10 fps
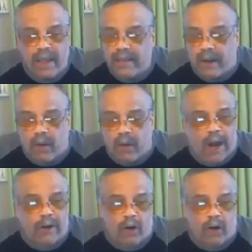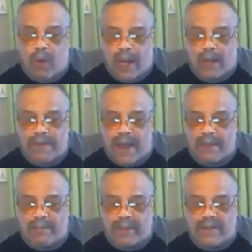There are no
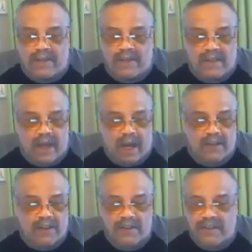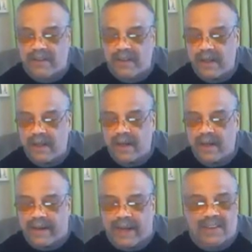qualified business deductions.
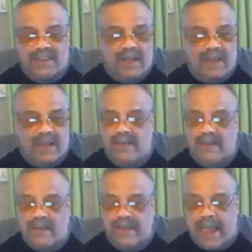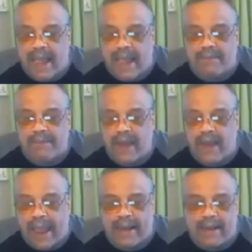Next line says
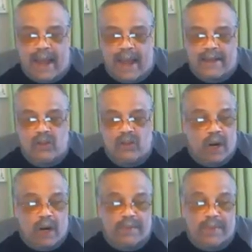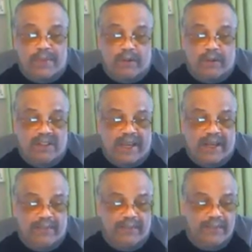add lines 12 and
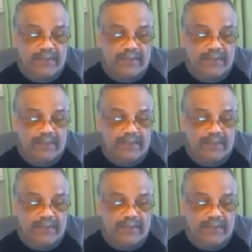13.